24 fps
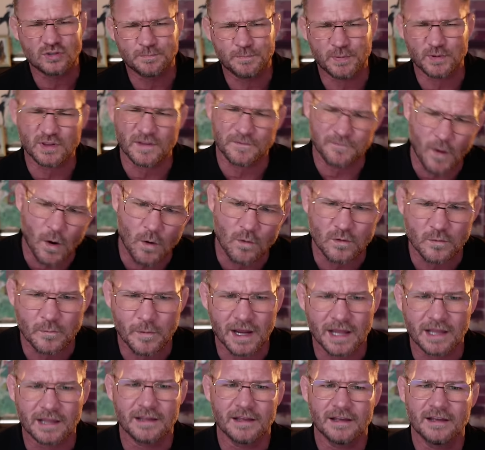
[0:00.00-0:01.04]
"Put the phone away."
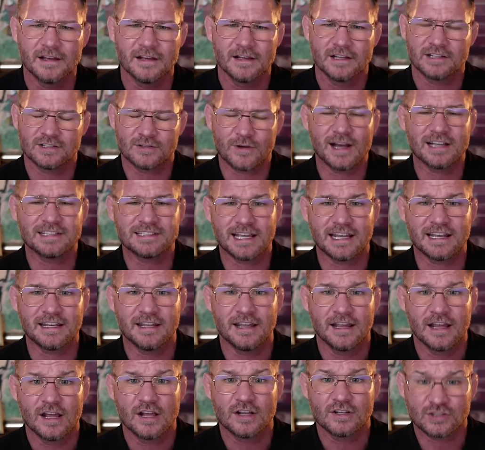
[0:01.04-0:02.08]
So I said,
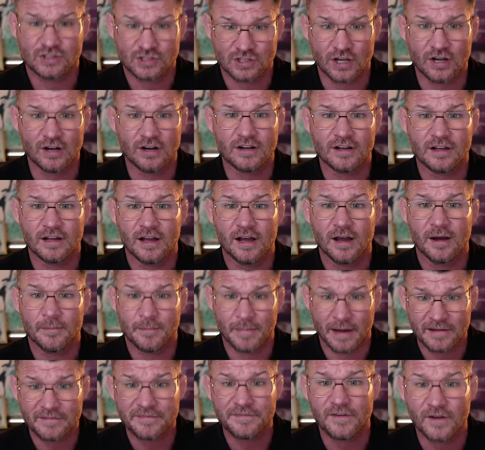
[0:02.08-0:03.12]
"Suck my
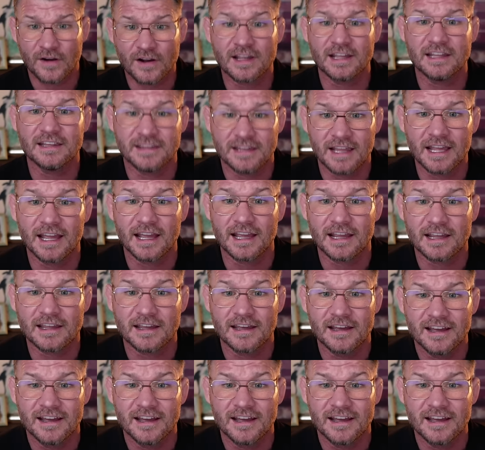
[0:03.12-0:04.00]
fucking dick."